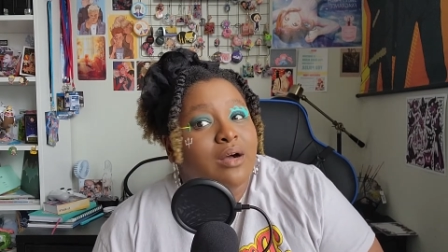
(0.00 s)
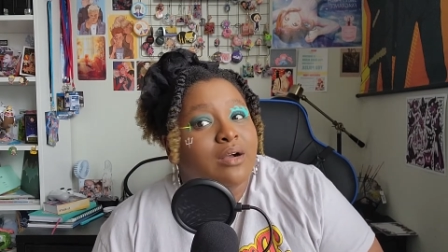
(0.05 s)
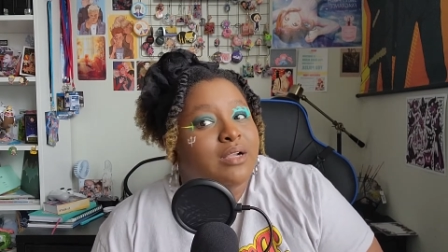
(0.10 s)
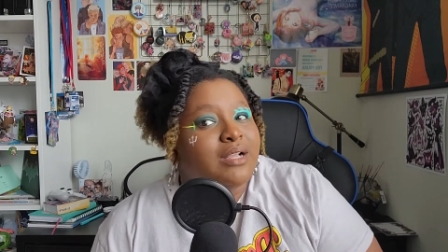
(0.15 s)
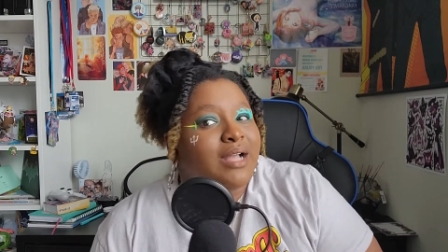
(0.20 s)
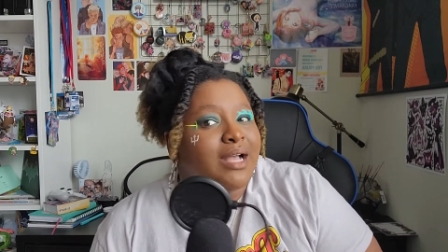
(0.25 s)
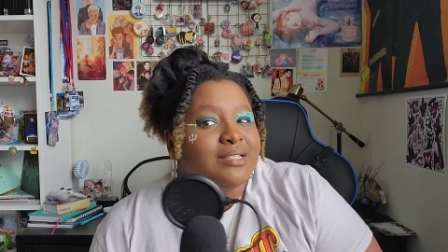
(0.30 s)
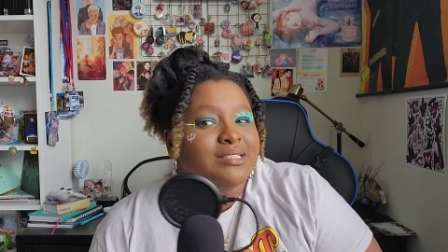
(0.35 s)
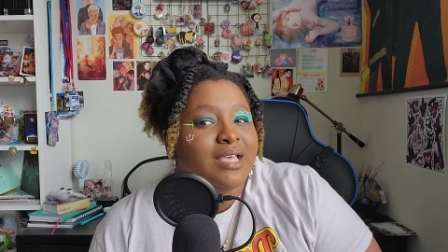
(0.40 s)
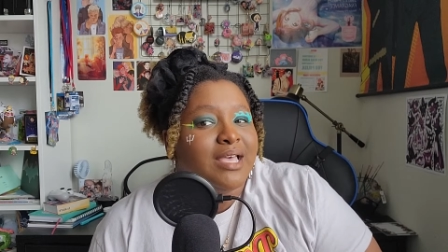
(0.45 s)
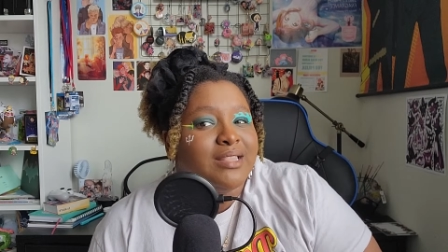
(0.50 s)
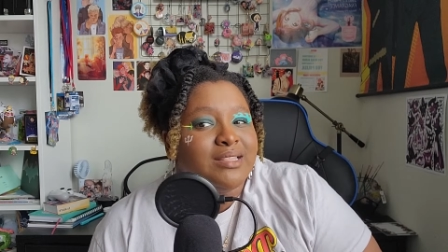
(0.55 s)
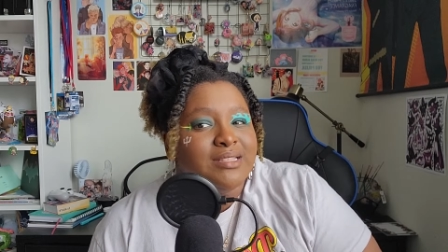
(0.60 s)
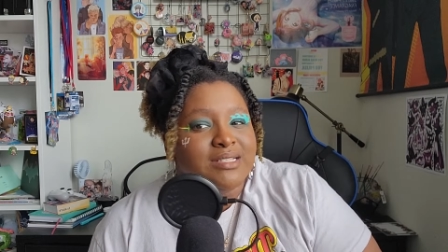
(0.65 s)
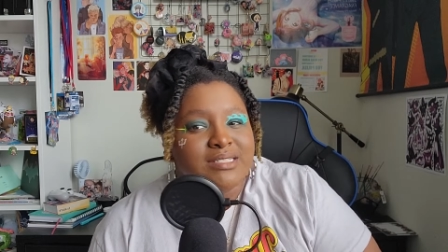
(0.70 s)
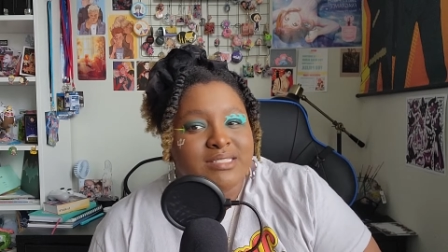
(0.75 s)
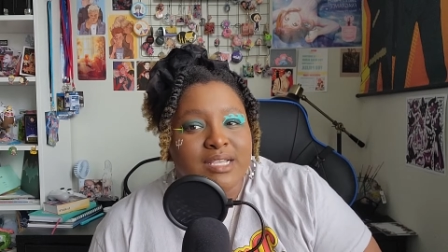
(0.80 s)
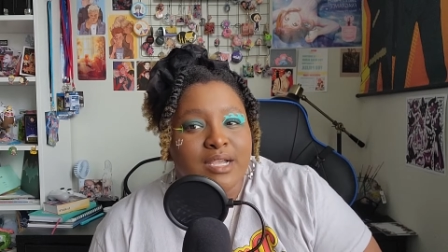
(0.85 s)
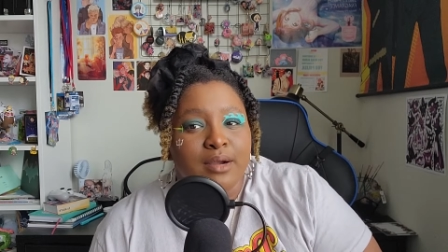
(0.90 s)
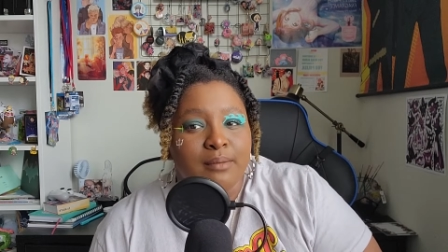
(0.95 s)
Got to at least
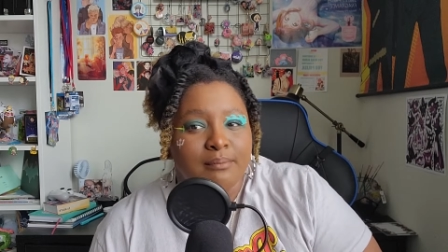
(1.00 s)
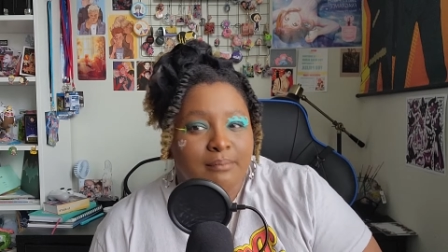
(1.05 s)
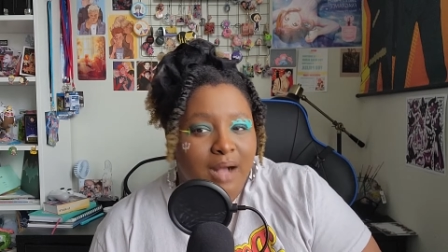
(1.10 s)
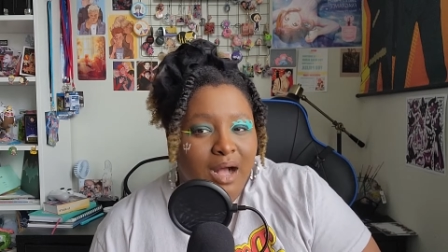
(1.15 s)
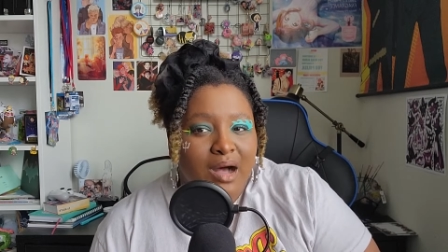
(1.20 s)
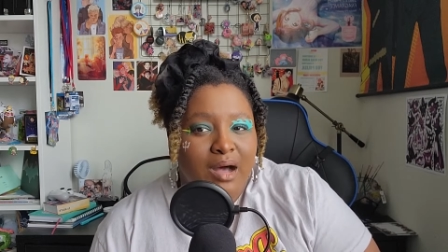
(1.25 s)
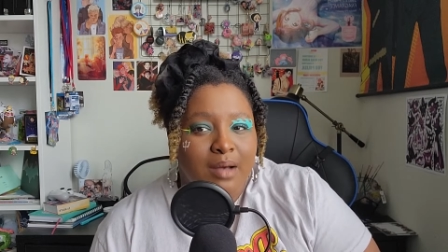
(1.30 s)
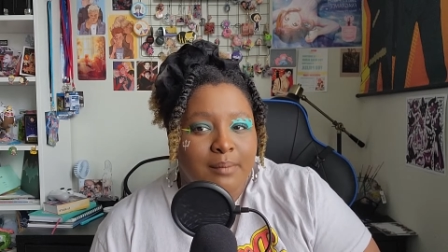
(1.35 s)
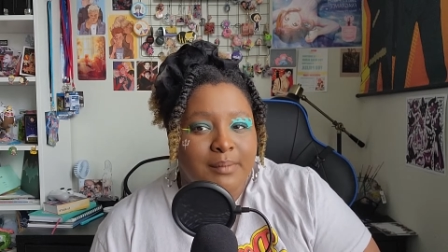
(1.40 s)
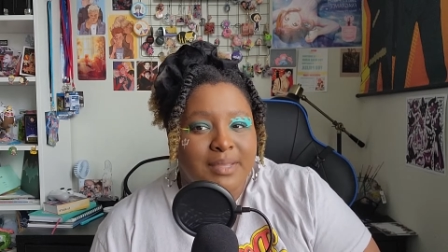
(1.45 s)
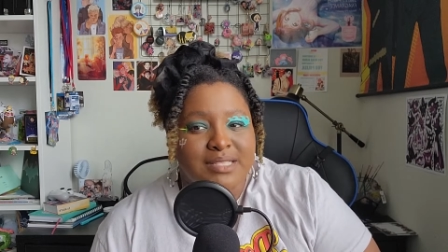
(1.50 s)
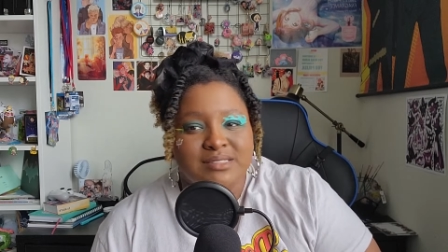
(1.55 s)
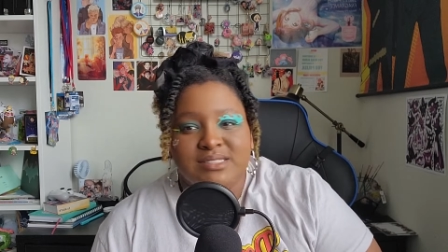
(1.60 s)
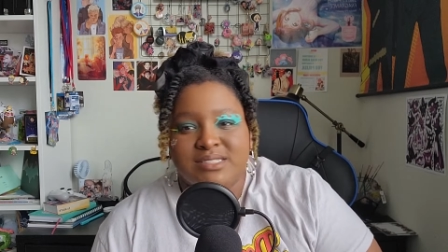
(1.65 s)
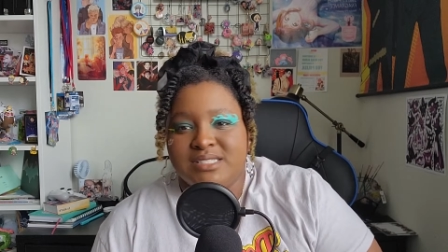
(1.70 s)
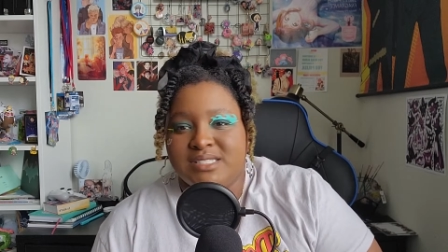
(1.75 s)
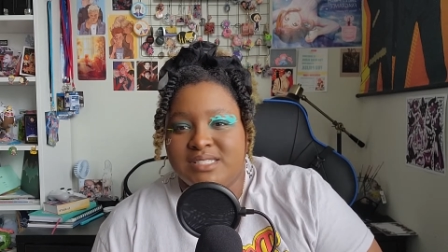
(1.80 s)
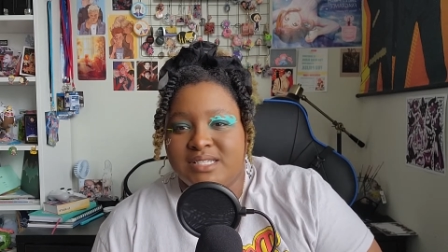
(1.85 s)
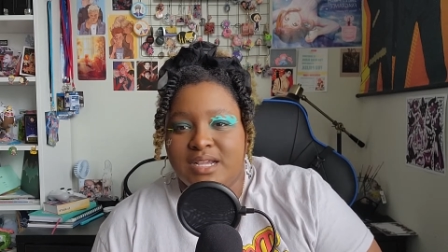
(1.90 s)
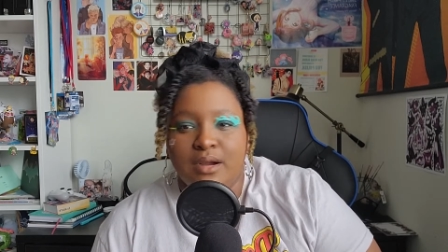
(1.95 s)
see her mom and
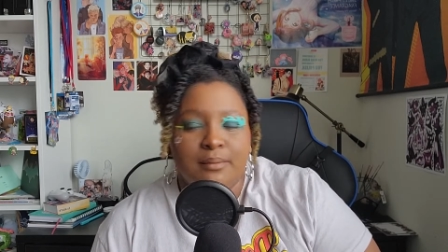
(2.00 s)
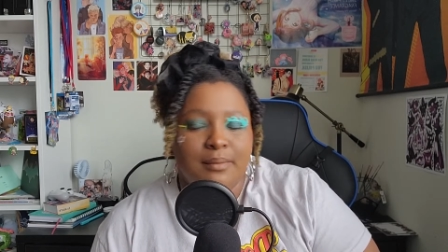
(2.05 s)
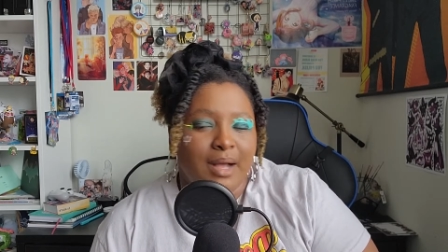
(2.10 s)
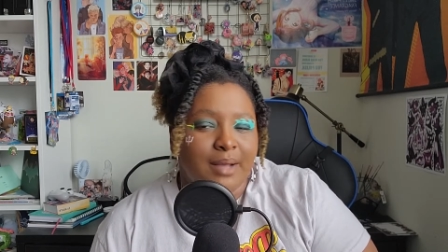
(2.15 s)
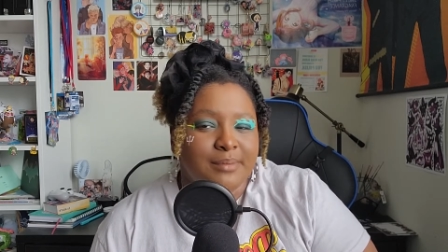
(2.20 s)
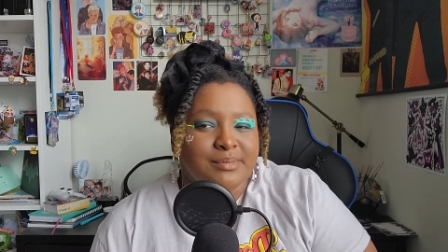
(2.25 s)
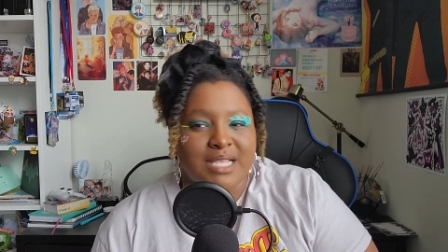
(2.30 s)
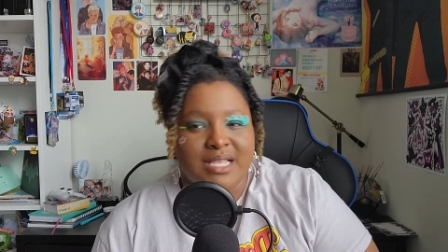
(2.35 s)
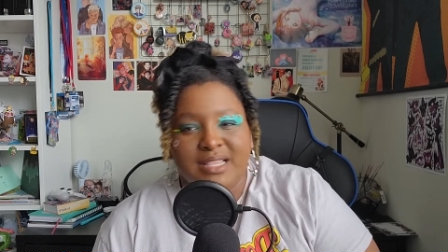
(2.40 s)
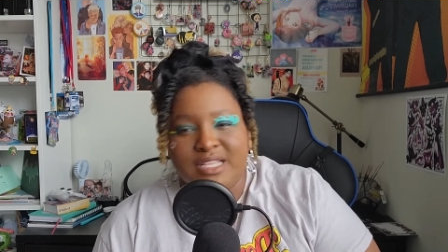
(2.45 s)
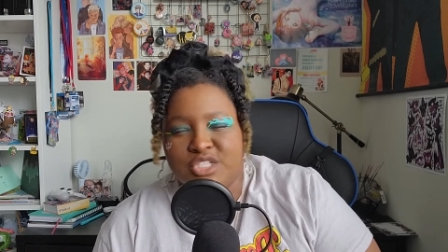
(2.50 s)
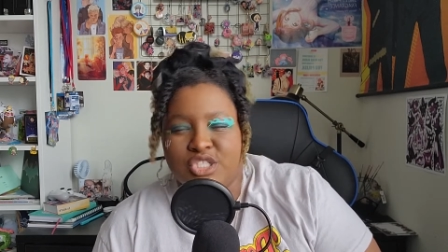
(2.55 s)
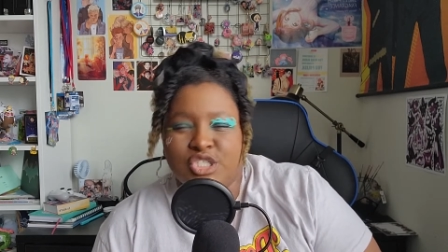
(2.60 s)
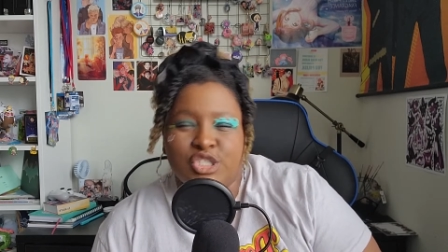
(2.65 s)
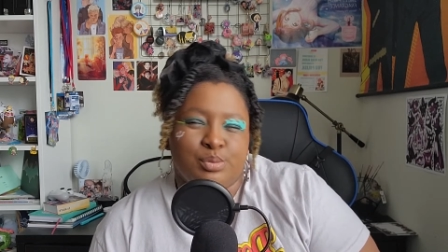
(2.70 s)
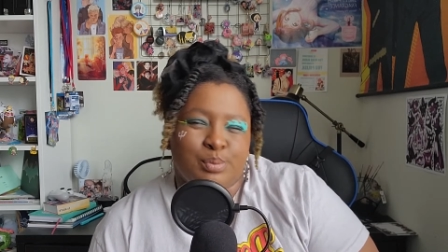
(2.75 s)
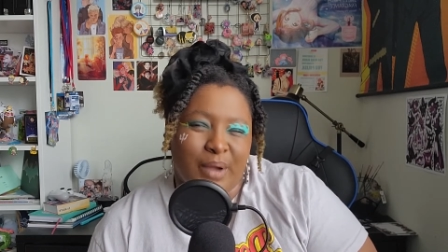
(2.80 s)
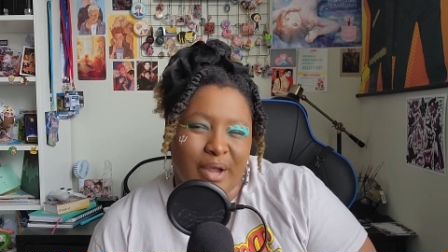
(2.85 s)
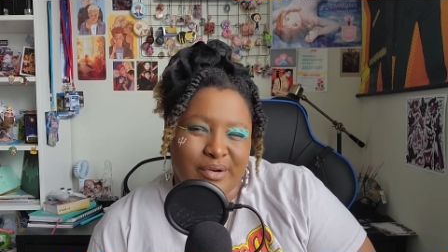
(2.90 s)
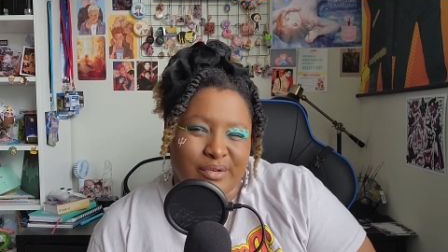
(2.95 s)
see her mom say that she's
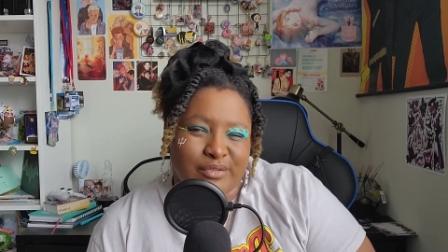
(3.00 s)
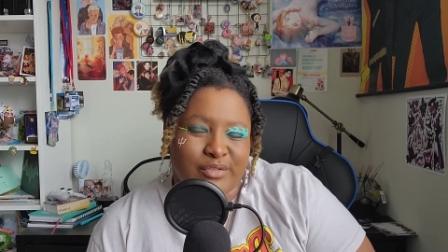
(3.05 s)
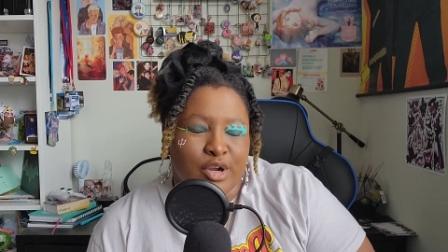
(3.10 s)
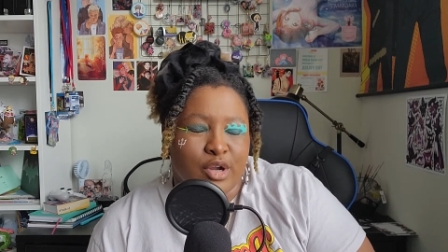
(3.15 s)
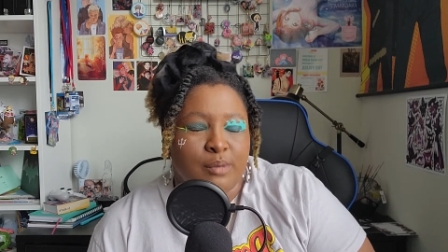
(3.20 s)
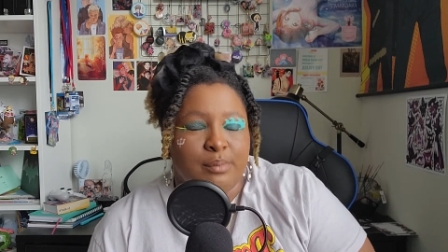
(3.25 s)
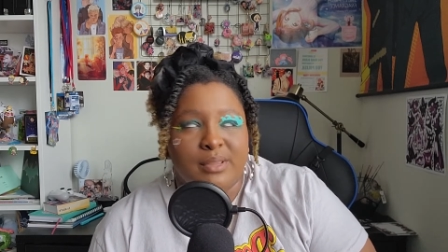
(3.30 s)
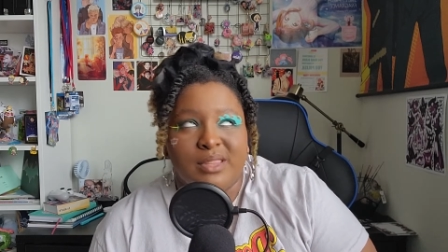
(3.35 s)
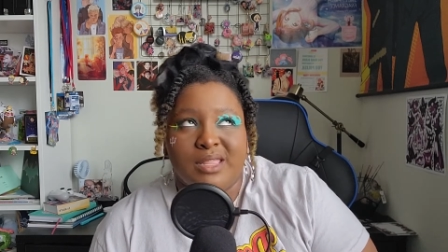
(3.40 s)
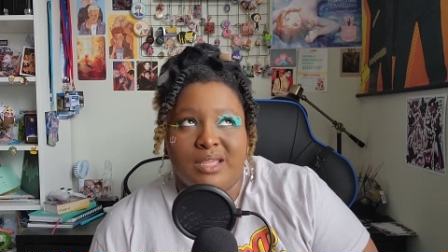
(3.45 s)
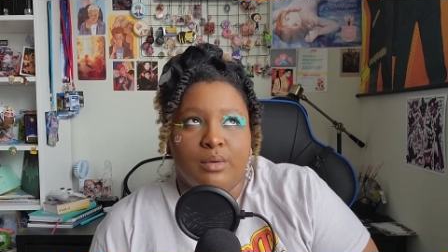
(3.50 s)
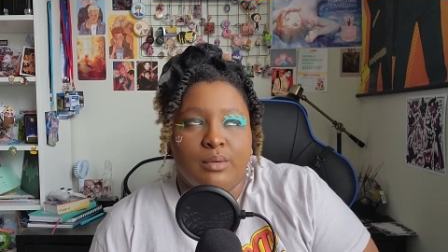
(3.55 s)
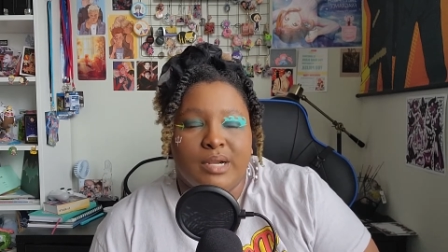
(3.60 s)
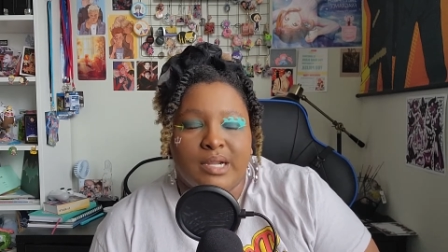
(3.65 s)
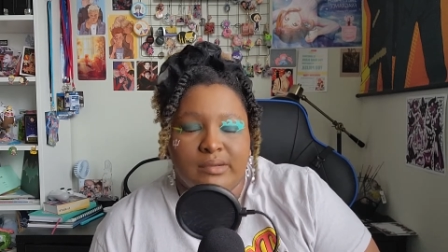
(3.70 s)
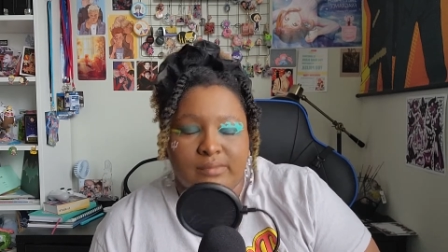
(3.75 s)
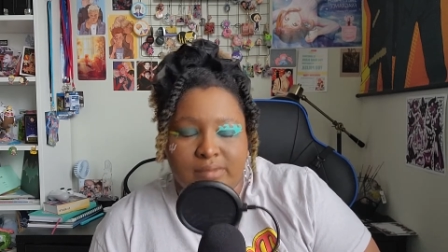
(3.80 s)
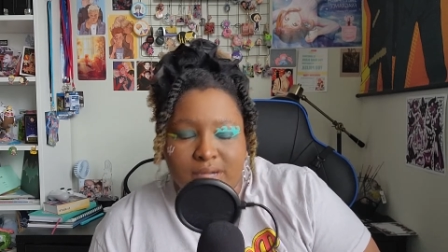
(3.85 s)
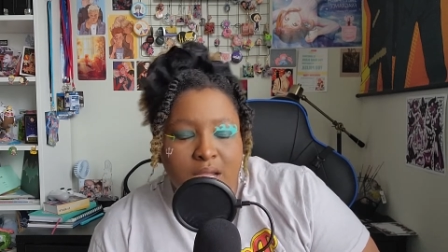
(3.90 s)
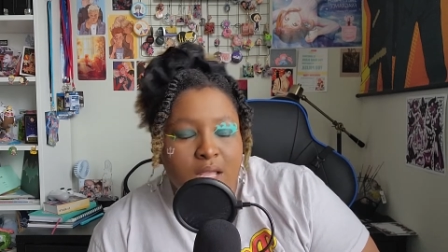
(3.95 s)
proud of her, but like,
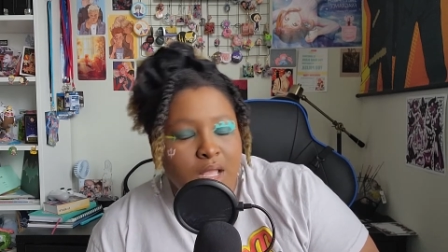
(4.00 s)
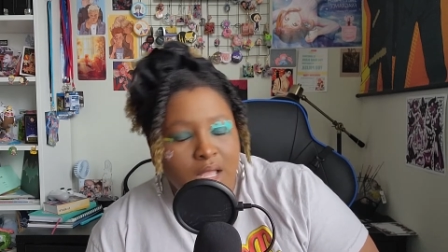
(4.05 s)
whatever.